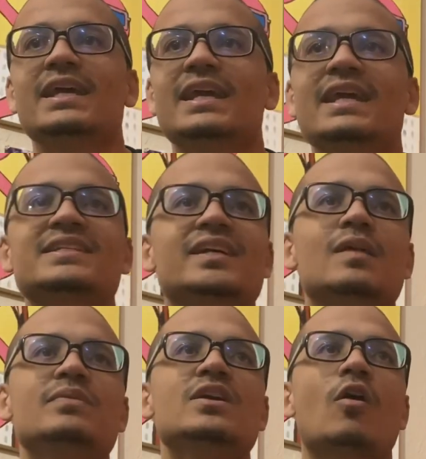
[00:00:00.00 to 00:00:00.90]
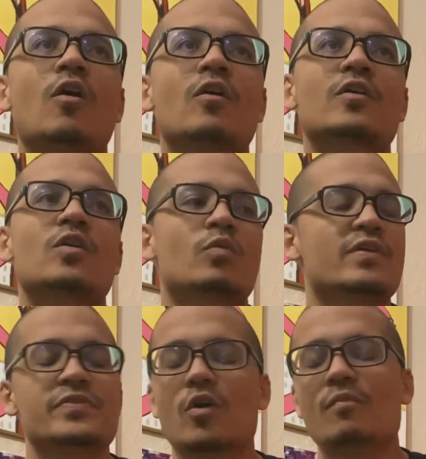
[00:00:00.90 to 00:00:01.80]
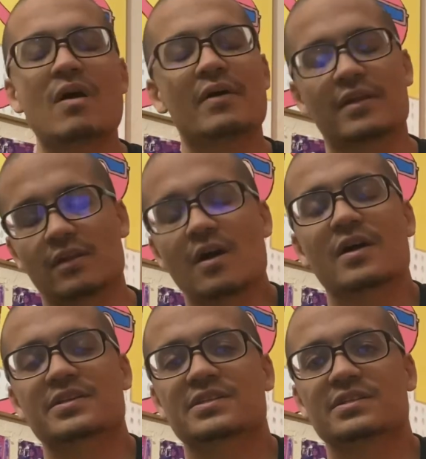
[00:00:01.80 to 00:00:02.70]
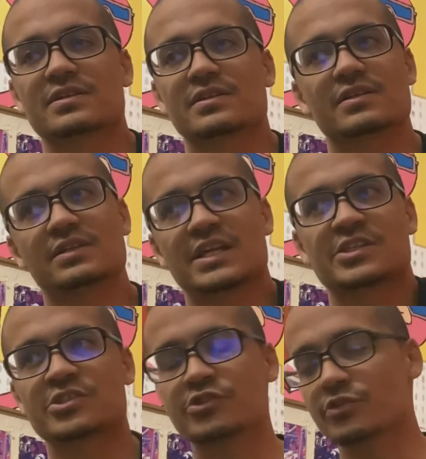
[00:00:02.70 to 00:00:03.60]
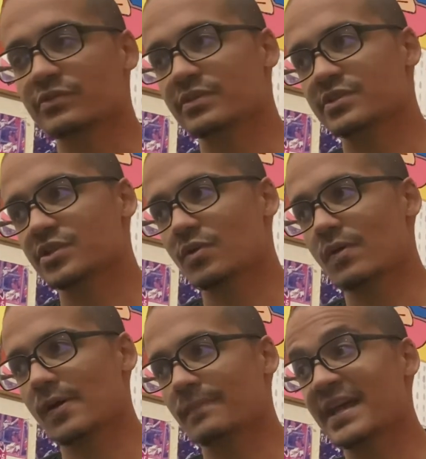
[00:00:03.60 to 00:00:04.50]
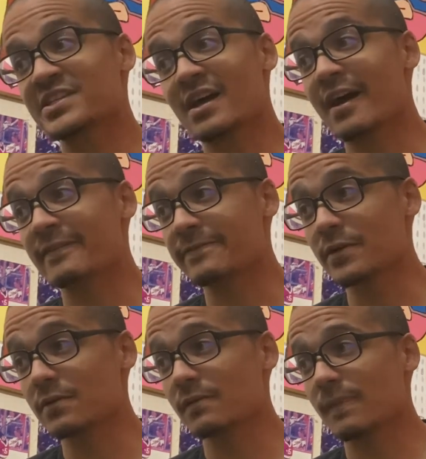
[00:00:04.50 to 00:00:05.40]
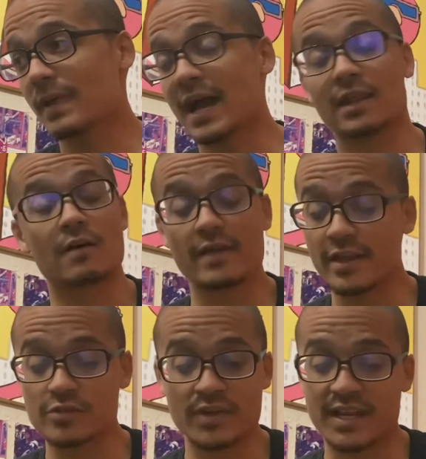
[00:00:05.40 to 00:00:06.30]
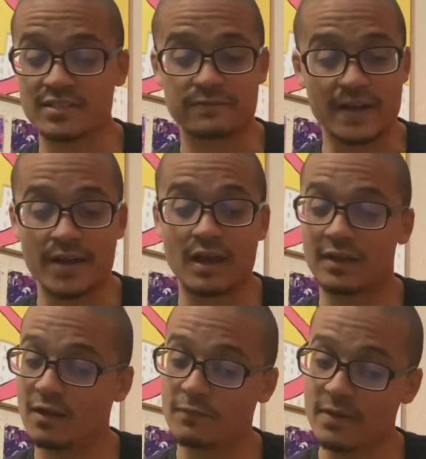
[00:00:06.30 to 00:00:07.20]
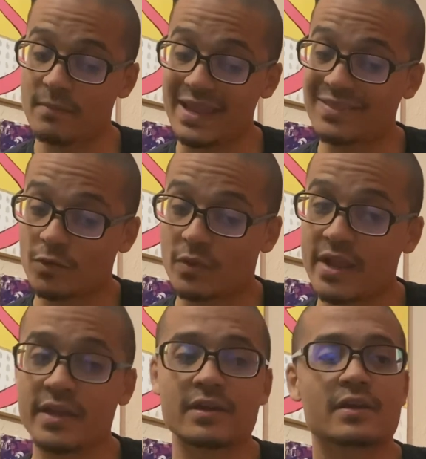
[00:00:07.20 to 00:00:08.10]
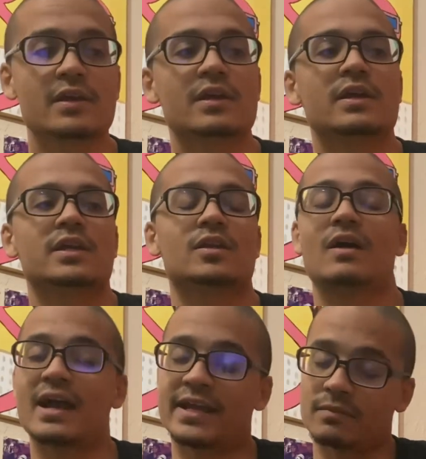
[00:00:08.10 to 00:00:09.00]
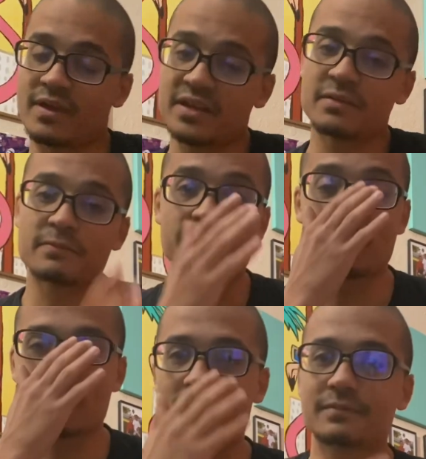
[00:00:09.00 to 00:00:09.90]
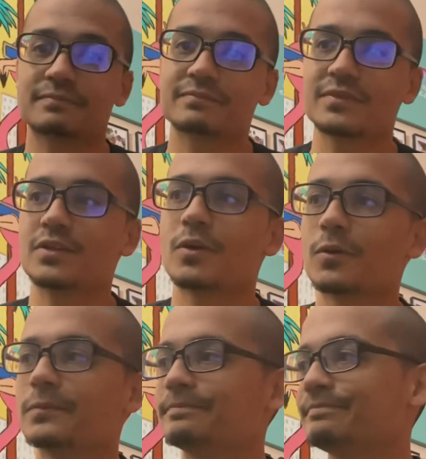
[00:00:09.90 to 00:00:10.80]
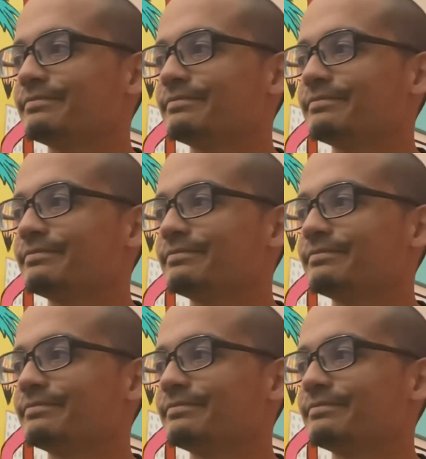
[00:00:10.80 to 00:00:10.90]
it's gonna be harder with no belt and a loss. And that's just truth. So um, that's just how I feel. I love Andre as a fighter. I love him in the ring. You know, I commend him for, you know,